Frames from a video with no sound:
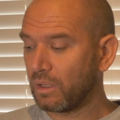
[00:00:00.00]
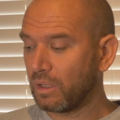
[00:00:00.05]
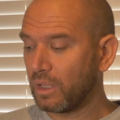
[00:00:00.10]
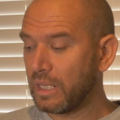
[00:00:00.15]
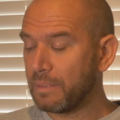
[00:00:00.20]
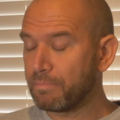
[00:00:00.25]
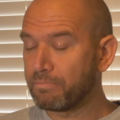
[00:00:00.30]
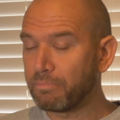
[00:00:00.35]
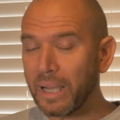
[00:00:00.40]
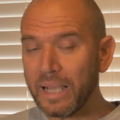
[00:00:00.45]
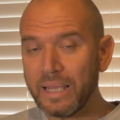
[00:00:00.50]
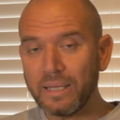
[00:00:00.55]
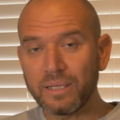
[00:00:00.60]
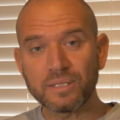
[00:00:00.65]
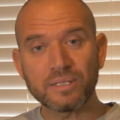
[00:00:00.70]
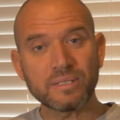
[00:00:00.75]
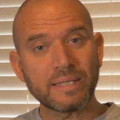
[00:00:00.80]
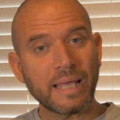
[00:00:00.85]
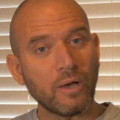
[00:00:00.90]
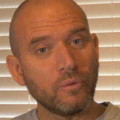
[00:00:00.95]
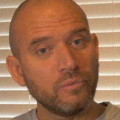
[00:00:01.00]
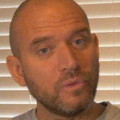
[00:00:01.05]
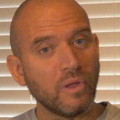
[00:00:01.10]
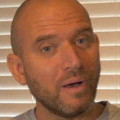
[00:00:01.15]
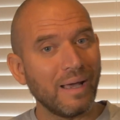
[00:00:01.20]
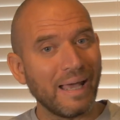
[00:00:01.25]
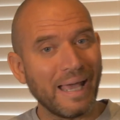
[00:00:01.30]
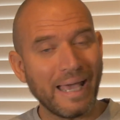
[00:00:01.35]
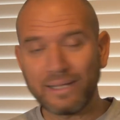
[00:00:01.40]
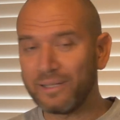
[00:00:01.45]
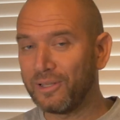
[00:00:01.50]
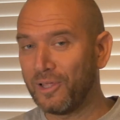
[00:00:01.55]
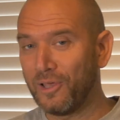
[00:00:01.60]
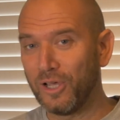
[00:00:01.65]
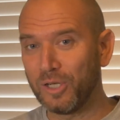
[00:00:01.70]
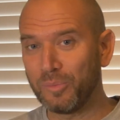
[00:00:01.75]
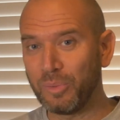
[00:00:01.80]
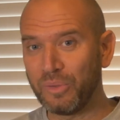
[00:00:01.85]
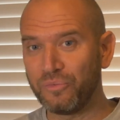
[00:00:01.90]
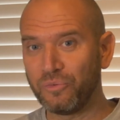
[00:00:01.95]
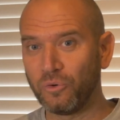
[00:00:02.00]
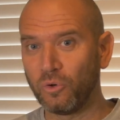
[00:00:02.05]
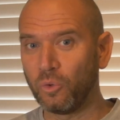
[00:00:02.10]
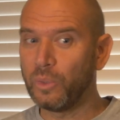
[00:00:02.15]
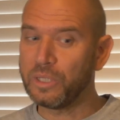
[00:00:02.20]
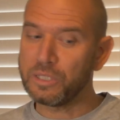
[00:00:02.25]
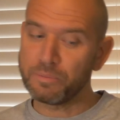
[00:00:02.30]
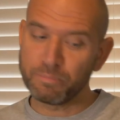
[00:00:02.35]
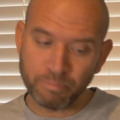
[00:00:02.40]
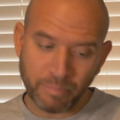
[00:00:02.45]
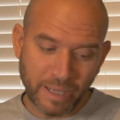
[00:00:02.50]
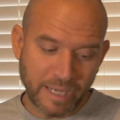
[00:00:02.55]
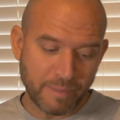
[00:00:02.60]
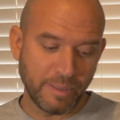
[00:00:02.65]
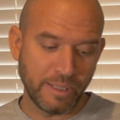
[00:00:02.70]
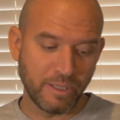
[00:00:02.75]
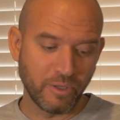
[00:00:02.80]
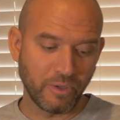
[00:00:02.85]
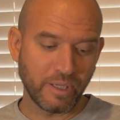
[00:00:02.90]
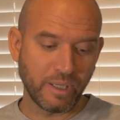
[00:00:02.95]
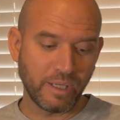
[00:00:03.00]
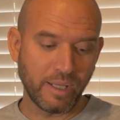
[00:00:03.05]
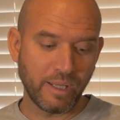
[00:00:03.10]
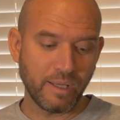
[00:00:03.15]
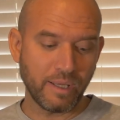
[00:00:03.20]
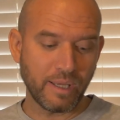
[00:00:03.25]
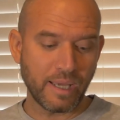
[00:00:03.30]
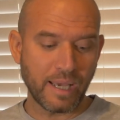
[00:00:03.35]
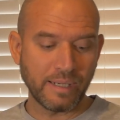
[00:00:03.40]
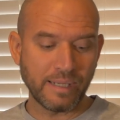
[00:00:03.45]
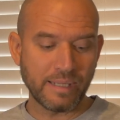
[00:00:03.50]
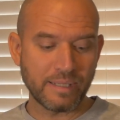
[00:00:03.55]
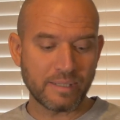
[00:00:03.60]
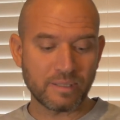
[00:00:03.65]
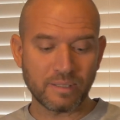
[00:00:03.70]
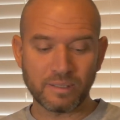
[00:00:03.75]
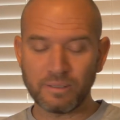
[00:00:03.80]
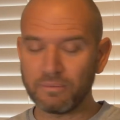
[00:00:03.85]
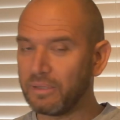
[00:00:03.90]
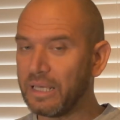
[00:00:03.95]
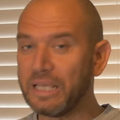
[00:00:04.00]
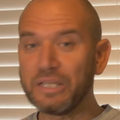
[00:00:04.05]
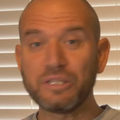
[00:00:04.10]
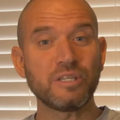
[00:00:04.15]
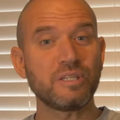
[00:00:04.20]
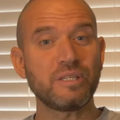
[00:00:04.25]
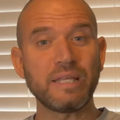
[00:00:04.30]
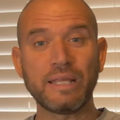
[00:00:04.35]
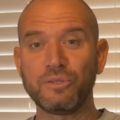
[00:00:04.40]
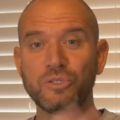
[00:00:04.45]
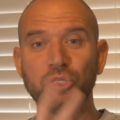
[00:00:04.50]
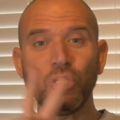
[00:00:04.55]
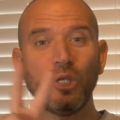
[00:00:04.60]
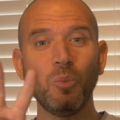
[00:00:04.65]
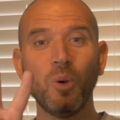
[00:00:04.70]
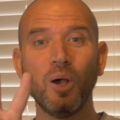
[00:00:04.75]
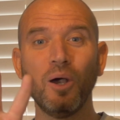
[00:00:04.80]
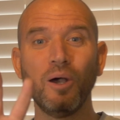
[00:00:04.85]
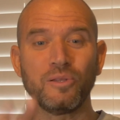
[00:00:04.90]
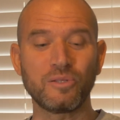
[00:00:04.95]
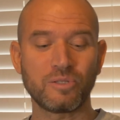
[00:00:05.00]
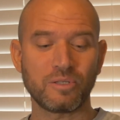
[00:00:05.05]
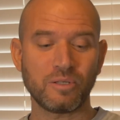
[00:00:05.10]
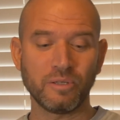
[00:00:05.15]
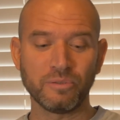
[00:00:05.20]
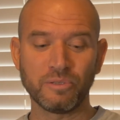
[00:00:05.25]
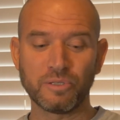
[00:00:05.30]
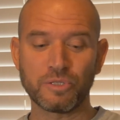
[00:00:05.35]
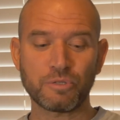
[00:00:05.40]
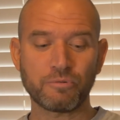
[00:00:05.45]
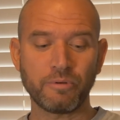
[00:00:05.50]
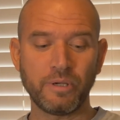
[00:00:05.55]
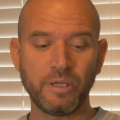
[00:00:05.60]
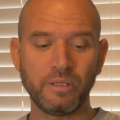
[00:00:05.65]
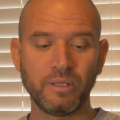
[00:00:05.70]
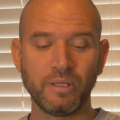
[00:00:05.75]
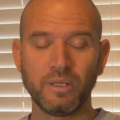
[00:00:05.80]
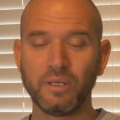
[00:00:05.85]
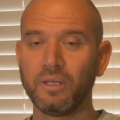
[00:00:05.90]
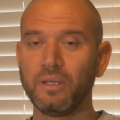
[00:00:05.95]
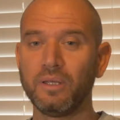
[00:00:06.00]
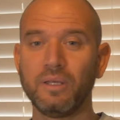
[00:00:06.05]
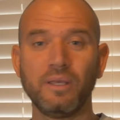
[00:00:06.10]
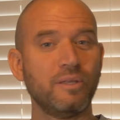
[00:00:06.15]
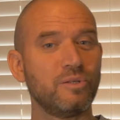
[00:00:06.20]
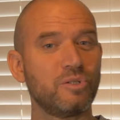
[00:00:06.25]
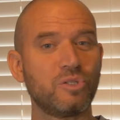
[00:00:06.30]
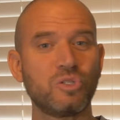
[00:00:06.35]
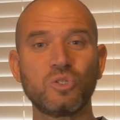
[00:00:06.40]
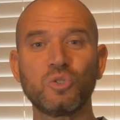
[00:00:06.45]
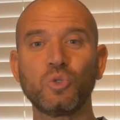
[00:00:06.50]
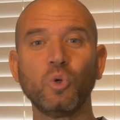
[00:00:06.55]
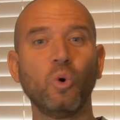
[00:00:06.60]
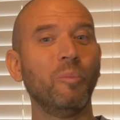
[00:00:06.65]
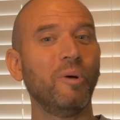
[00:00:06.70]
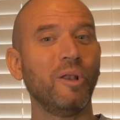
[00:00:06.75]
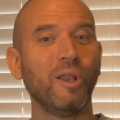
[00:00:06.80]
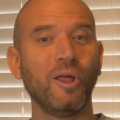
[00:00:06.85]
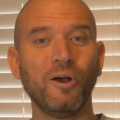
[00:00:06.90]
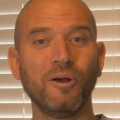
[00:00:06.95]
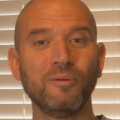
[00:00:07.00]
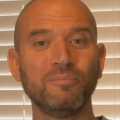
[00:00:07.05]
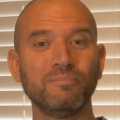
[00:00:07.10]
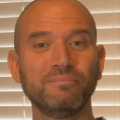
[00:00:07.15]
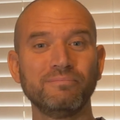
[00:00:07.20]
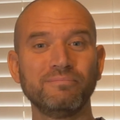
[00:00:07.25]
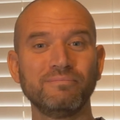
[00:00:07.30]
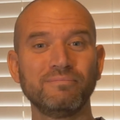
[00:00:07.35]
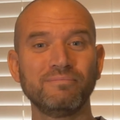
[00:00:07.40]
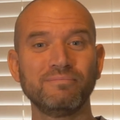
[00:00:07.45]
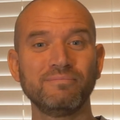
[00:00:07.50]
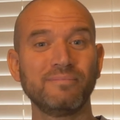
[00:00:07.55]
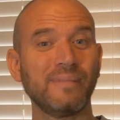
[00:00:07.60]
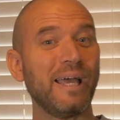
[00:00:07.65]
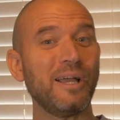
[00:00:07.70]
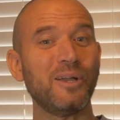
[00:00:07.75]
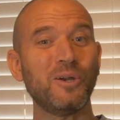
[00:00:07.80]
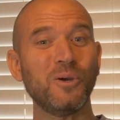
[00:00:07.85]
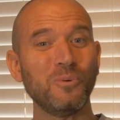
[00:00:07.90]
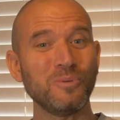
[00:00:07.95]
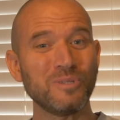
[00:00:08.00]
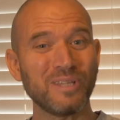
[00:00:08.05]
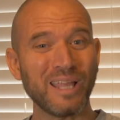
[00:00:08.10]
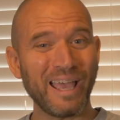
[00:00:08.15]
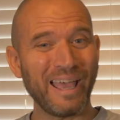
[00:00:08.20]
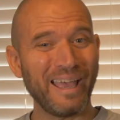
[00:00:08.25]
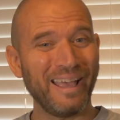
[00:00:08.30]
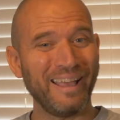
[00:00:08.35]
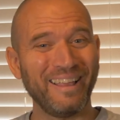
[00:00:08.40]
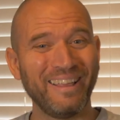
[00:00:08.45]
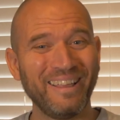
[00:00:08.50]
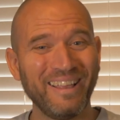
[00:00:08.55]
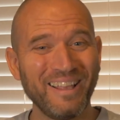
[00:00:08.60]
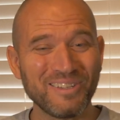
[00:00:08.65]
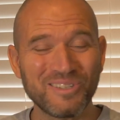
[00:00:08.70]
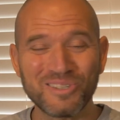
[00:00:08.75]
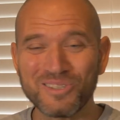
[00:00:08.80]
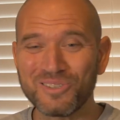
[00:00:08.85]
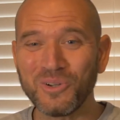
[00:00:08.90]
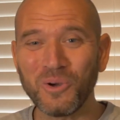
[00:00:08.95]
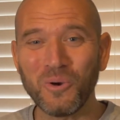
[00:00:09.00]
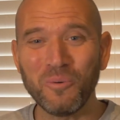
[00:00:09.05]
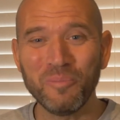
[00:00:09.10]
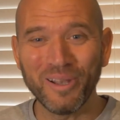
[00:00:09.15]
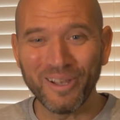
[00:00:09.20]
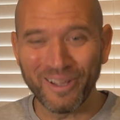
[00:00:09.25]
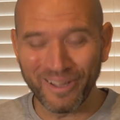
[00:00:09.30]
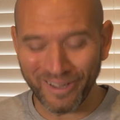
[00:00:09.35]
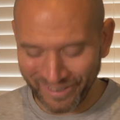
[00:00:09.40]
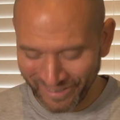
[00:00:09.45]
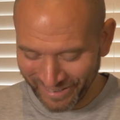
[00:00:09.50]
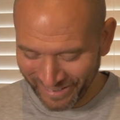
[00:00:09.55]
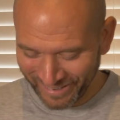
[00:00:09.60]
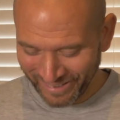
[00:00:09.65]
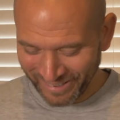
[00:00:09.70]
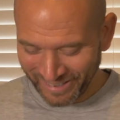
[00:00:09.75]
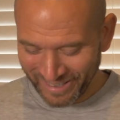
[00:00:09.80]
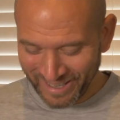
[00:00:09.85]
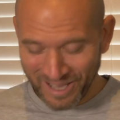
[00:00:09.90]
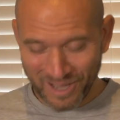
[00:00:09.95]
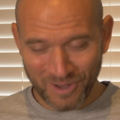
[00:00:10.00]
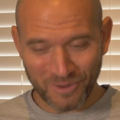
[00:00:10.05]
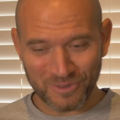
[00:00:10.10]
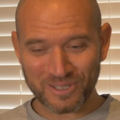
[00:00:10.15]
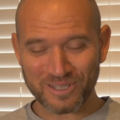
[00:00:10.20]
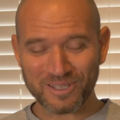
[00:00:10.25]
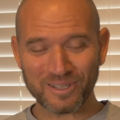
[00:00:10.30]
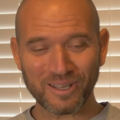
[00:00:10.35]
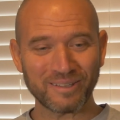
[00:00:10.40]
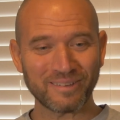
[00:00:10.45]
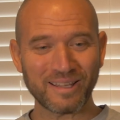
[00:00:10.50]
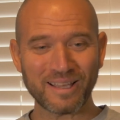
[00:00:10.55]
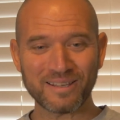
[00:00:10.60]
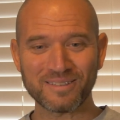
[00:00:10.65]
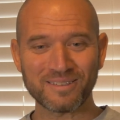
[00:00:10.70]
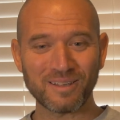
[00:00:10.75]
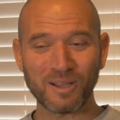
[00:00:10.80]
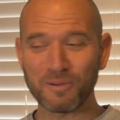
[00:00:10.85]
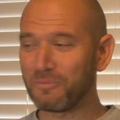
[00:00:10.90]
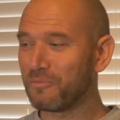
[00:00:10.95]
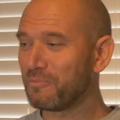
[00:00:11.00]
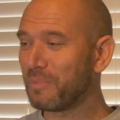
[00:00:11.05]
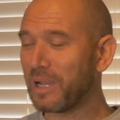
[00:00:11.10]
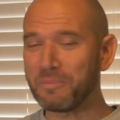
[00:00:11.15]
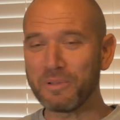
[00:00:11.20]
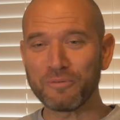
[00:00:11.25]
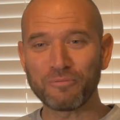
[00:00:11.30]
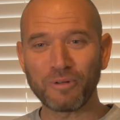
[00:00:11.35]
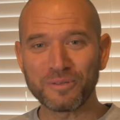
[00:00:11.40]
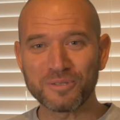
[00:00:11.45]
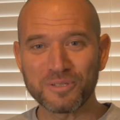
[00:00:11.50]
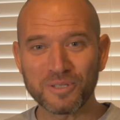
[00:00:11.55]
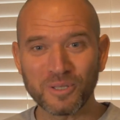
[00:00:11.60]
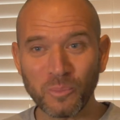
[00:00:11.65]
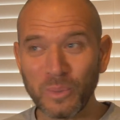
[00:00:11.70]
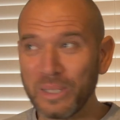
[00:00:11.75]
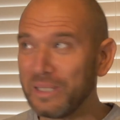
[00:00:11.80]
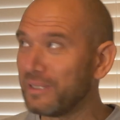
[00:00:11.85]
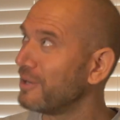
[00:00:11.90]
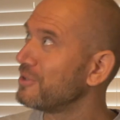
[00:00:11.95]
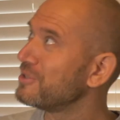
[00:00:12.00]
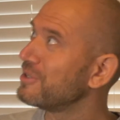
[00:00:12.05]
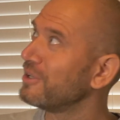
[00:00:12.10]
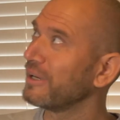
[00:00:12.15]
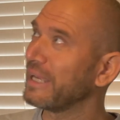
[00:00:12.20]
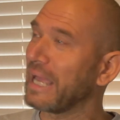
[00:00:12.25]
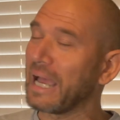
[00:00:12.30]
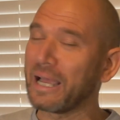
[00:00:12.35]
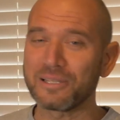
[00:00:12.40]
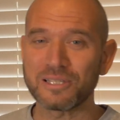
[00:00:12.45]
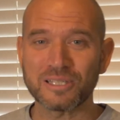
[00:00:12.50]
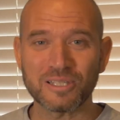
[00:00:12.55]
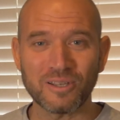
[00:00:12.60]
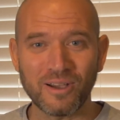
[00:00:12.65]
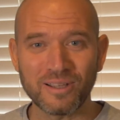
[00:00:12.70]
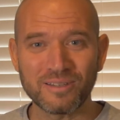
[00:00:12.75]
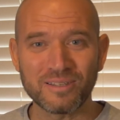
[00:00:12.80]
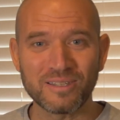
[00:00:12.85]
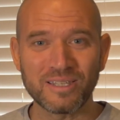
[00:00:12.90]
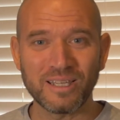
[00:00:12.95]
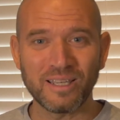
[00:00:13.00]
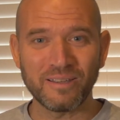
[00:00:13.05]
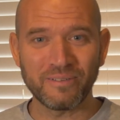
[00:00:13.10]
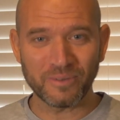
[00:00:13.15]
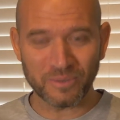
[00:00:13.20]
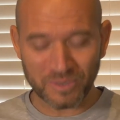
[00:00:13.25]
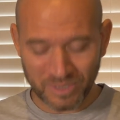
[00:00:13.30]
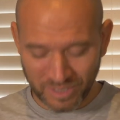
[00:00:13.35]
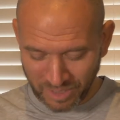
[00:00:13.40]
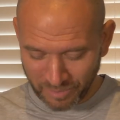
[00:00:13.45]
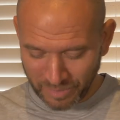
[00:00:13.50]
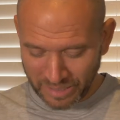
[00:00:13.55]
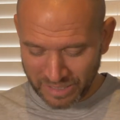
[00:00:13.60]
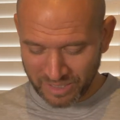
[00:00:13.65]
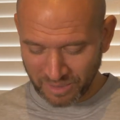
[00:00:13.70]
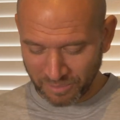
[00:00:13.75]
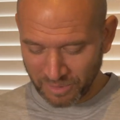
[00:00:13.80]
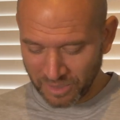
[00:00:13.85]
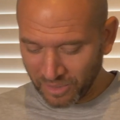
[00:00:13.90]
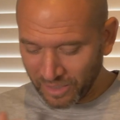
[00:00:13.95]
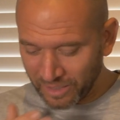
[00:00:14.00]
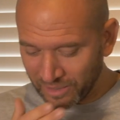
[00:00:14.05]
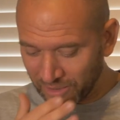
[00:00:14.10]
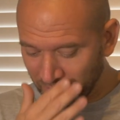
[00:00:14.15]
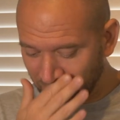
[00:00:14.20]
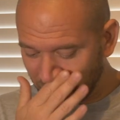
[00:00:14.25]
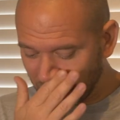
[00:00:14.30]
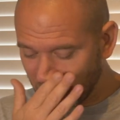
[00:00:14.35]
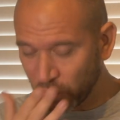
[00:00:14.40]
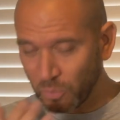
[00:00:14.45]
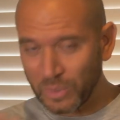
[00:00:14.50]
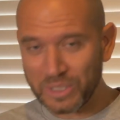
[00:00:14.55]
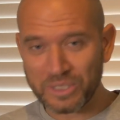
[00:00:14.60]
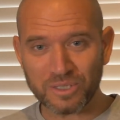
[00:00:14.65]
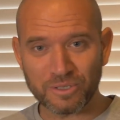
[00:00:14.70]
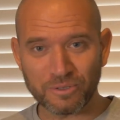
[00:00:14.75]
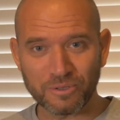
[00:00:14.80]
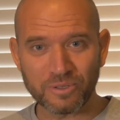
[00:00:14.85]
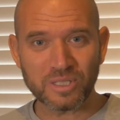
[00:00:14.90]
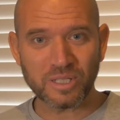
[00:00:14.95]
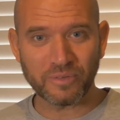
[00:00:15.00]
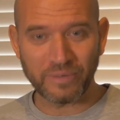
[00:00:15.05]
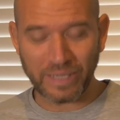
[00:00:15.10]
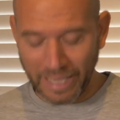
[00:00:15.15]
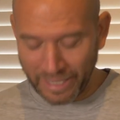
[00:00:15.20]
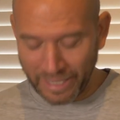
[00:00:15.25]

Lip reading: It made a sound that I hadn't heard before, which made me look at it, and it just said 2 words on the screen: storm alert. How cool is that? Storm alert. I was just like, it made me run to the window to look outside to see if it was going to be some kind of twister or something